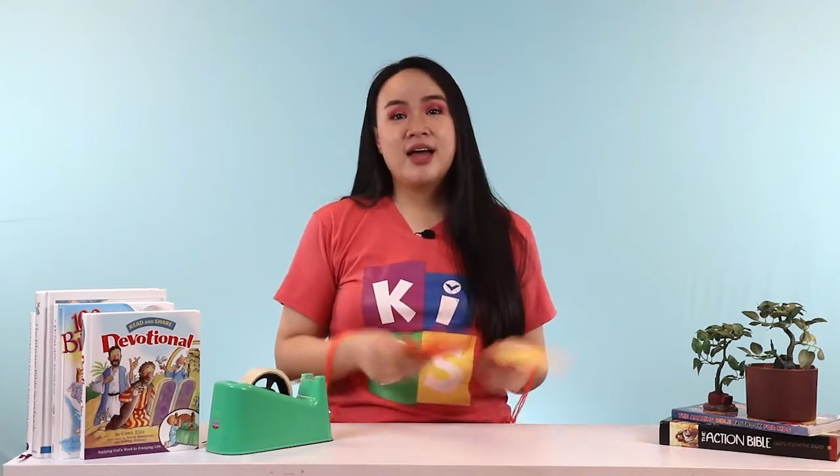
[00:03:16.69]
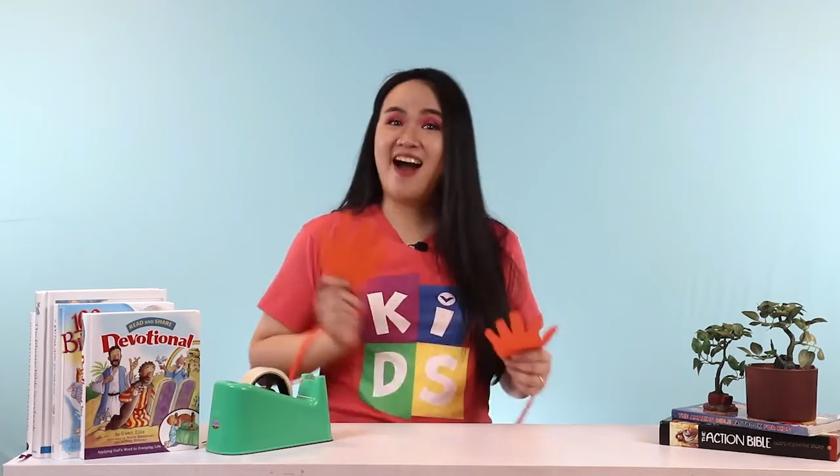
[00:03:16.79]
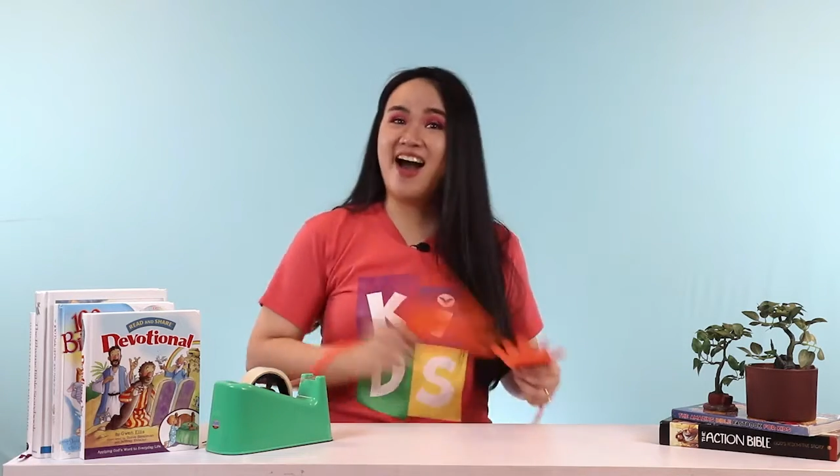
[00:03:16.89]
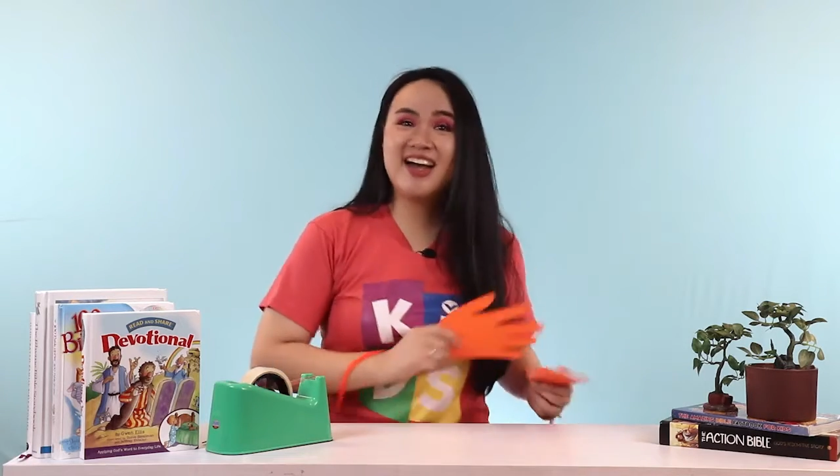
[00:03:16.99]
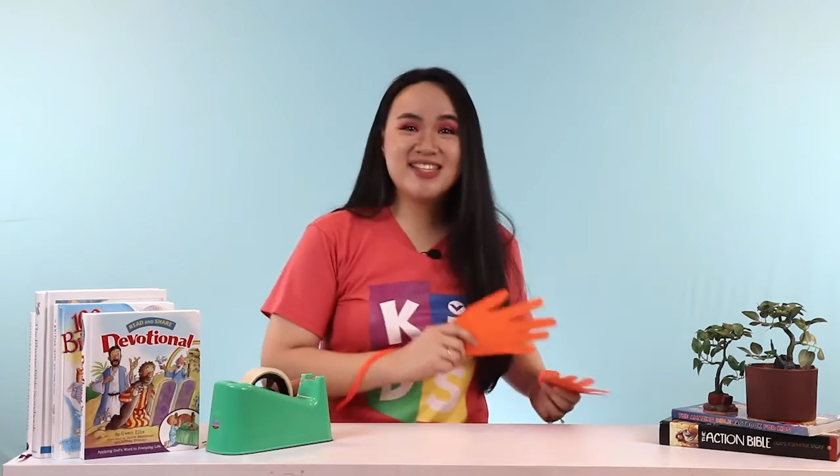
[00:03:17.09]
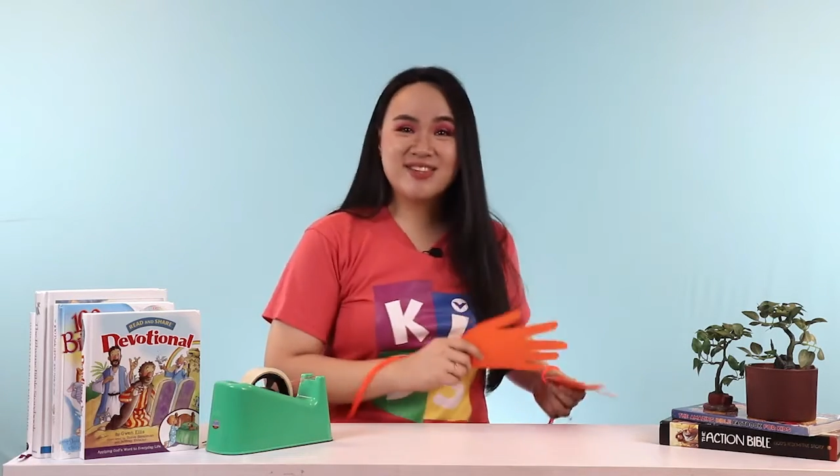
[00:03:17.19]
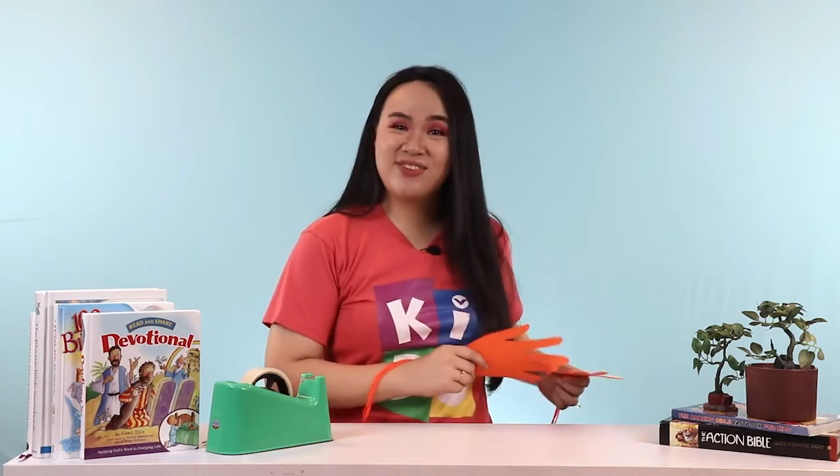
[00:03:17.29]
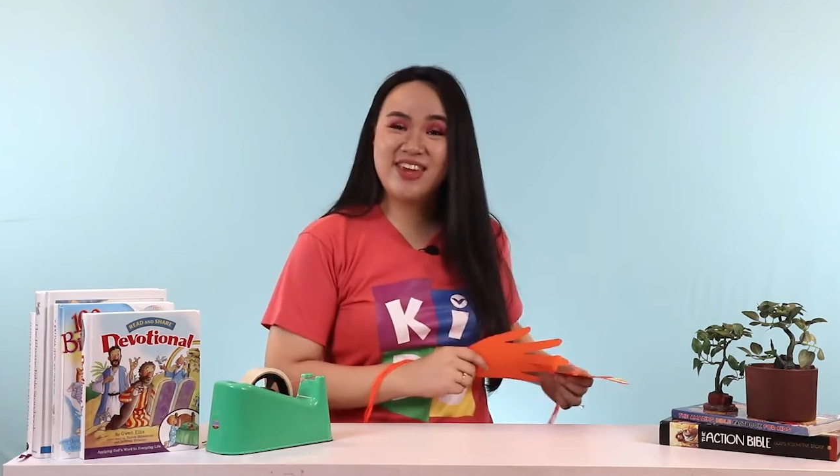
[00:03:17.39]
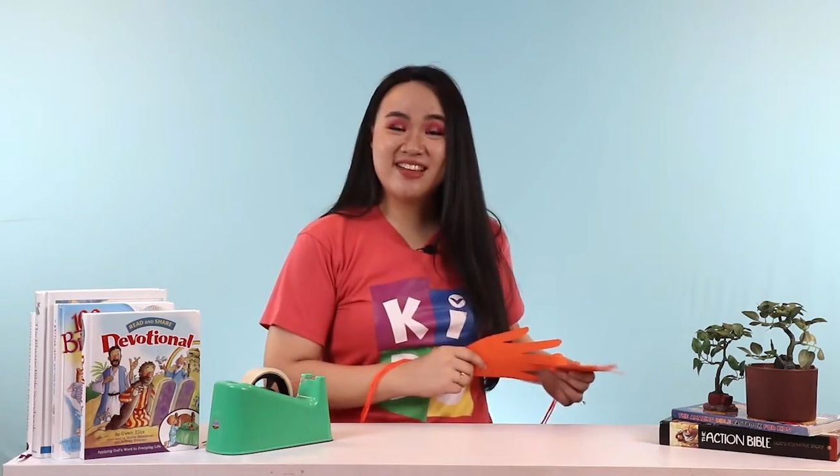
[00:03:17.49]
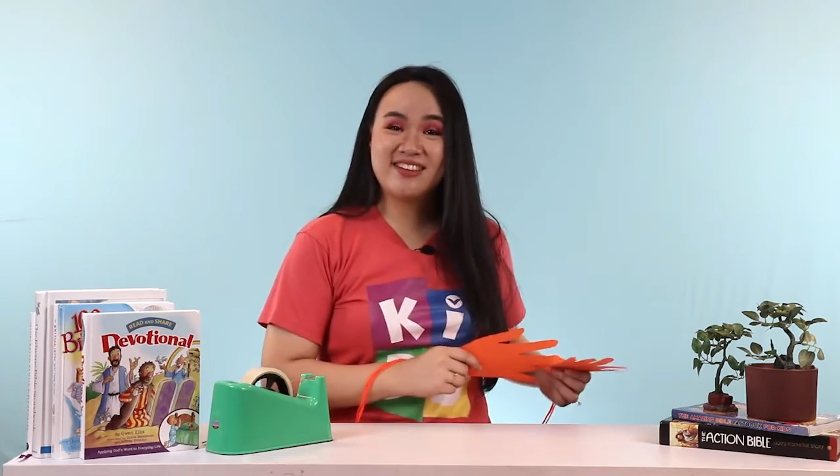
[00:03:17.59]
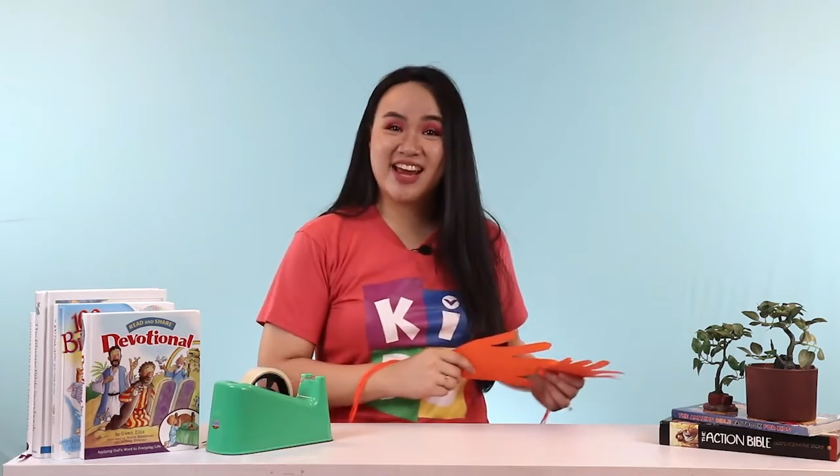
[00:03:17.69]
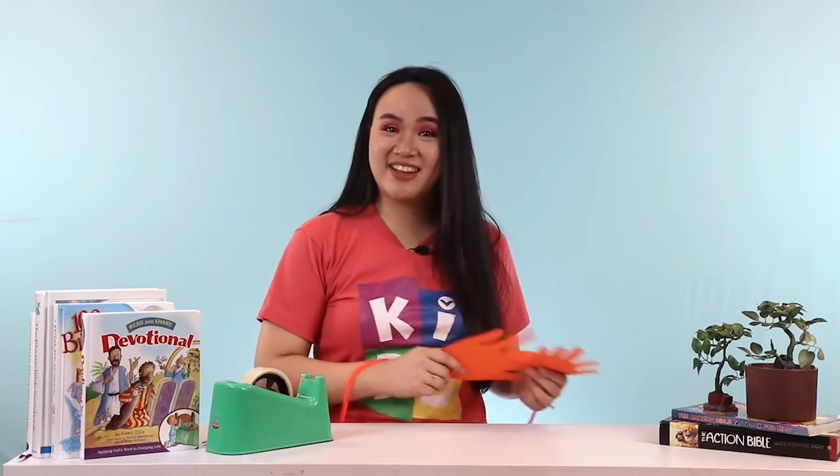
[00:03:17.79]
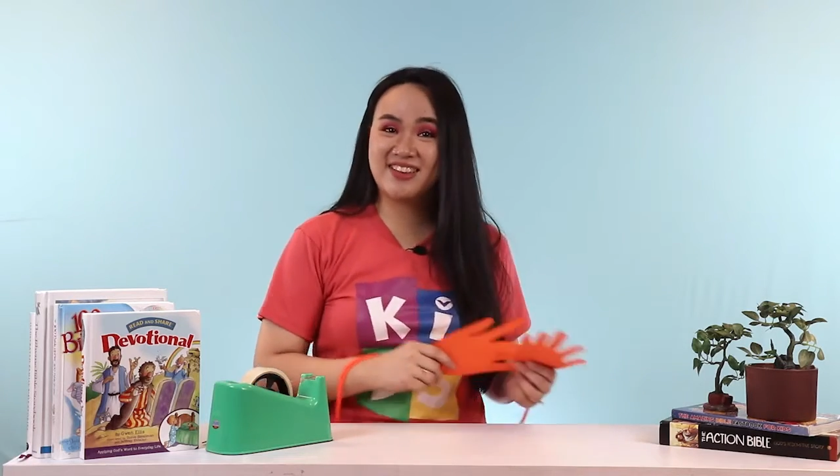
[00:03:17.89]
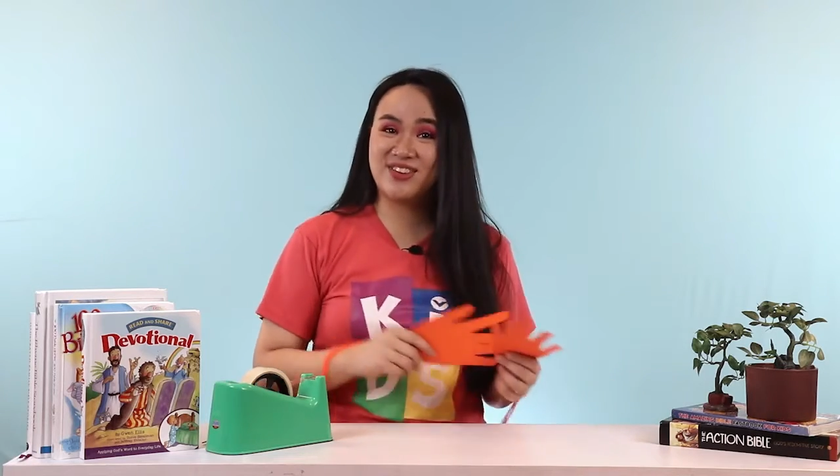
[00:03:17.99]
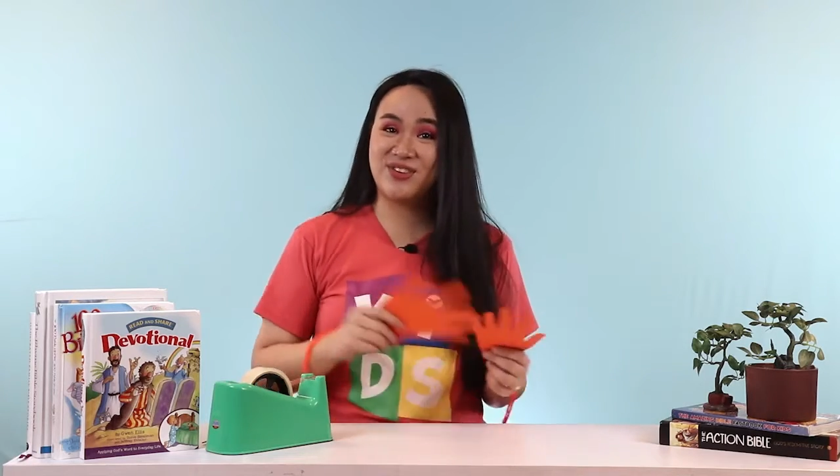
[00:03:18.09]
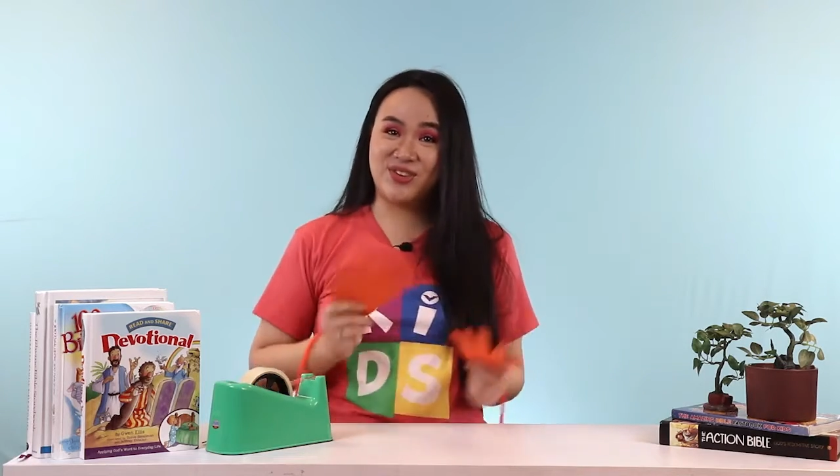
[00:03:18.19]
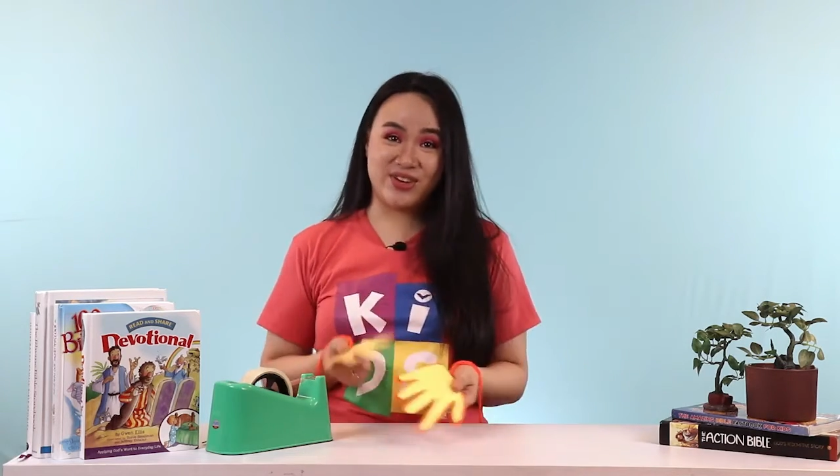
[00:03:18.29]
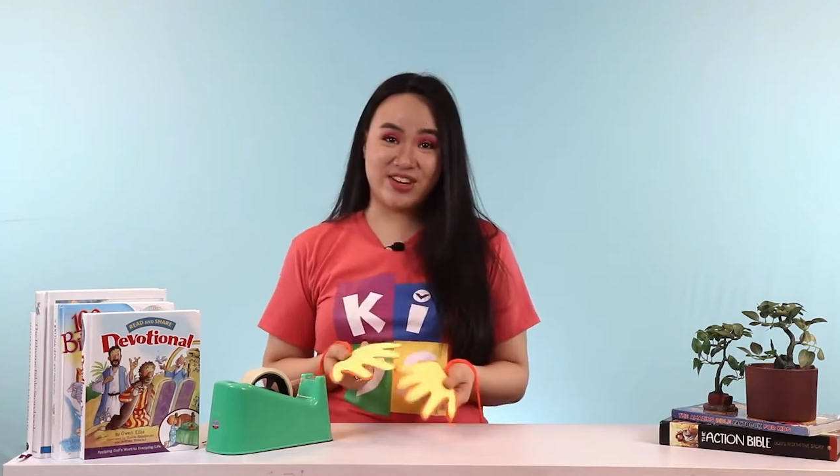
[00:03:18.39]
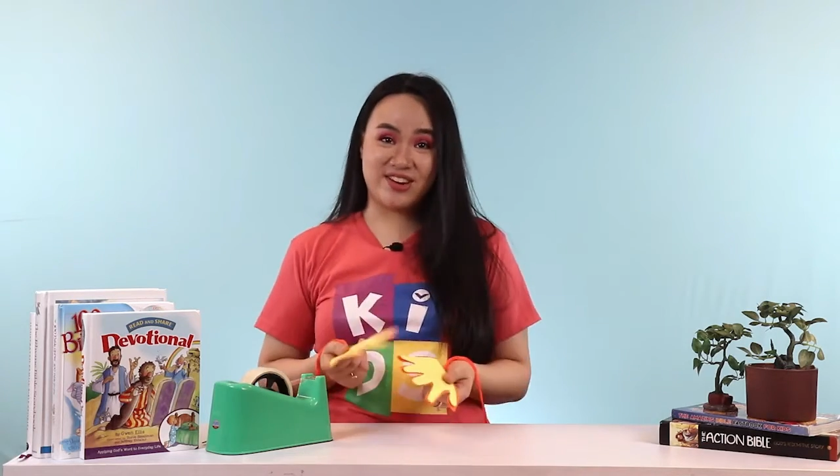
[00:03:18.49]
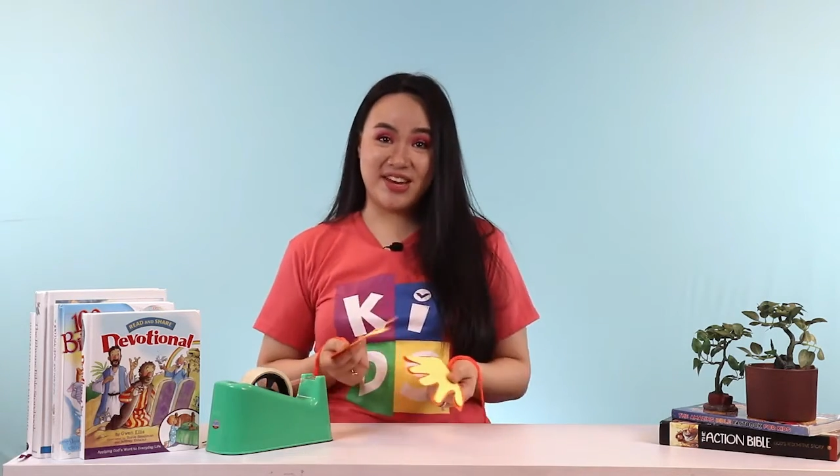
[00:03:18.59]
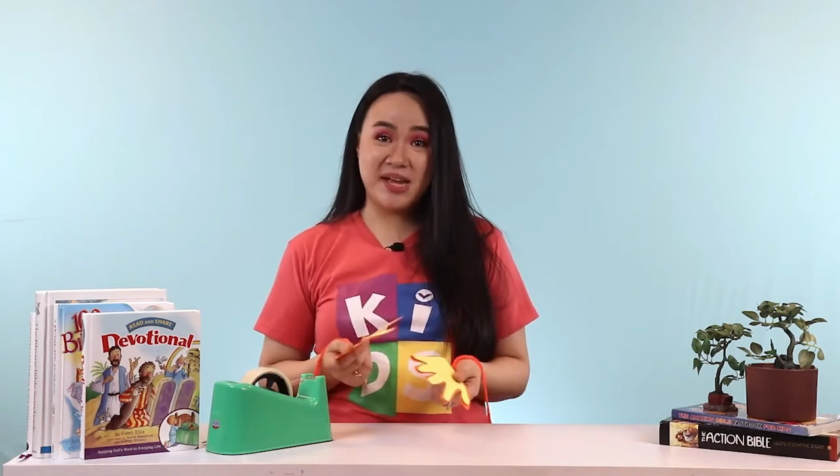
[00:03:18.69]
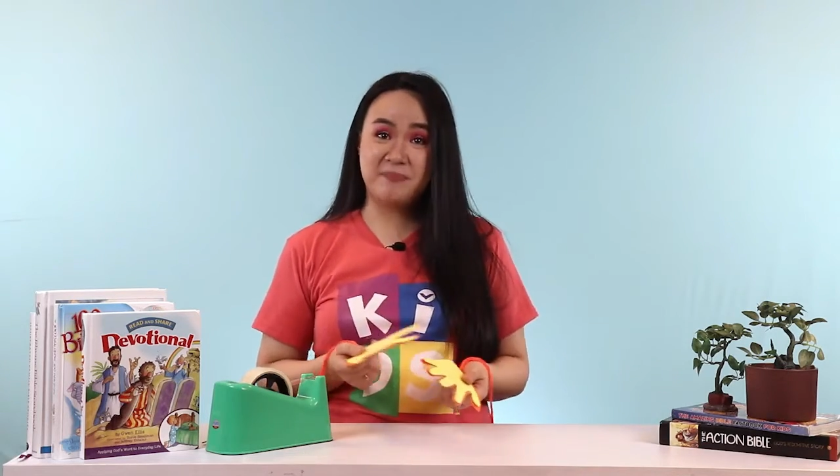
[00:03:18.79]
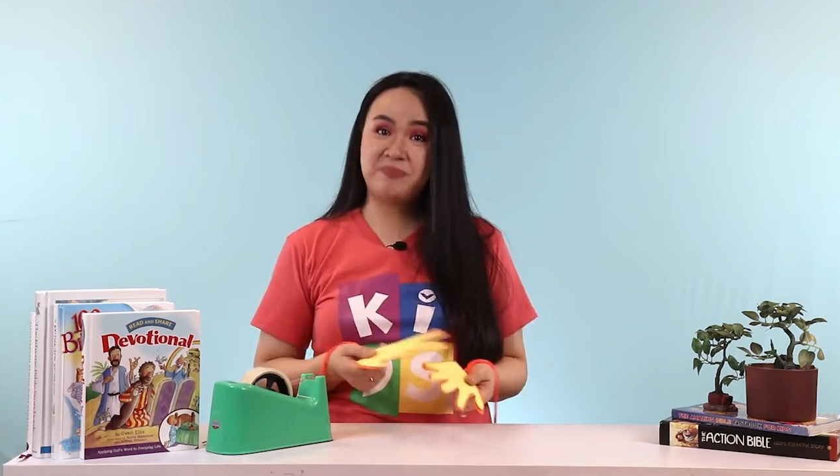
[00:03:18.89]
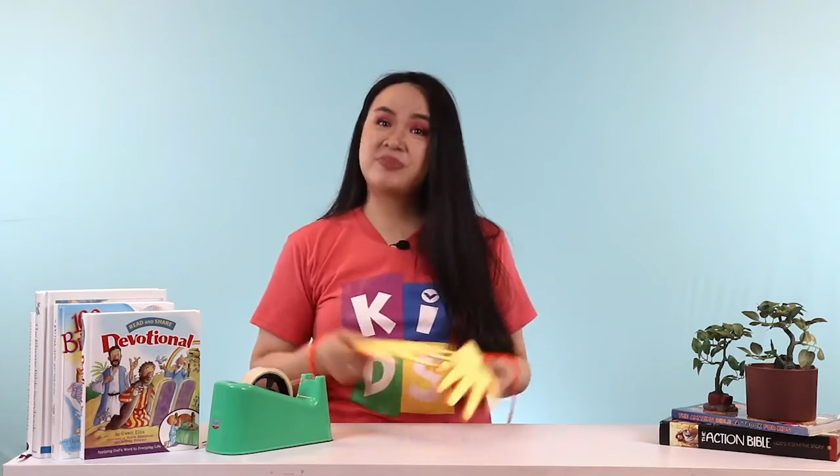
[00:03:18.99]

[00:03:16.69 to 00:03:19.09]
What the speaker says: Hugs feel great, don't you agree?